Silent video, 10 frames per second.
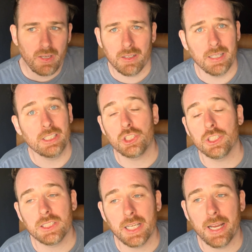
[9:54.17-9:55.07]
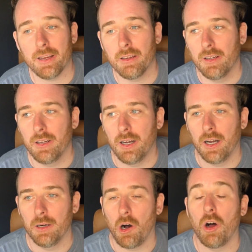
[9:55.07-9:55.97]
Let's just say
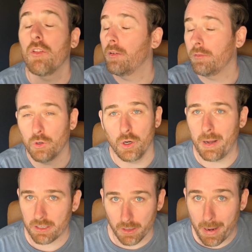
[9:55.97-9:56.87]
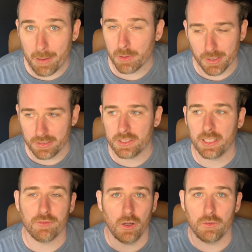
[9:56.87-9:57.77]
we'll go back to the paper prints
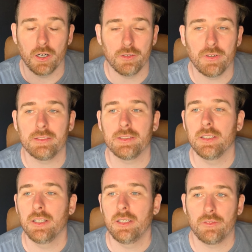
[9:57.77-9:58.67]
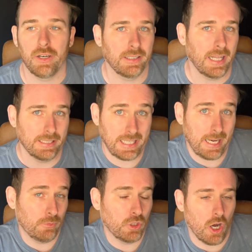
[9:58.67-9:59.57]
thing for all of our art friends, right? That
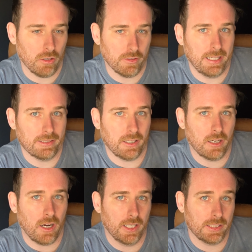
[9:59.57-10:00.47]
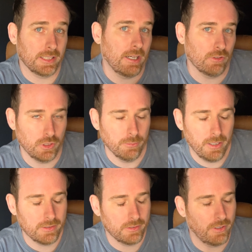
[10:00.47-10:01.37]
same dollar that's going to cost us now
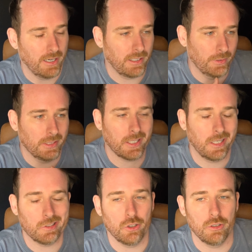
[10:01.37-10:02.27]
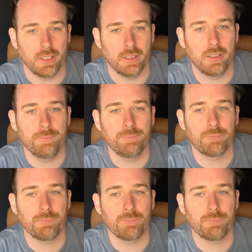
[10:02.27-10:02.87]
$2, right? That we discussed earlier.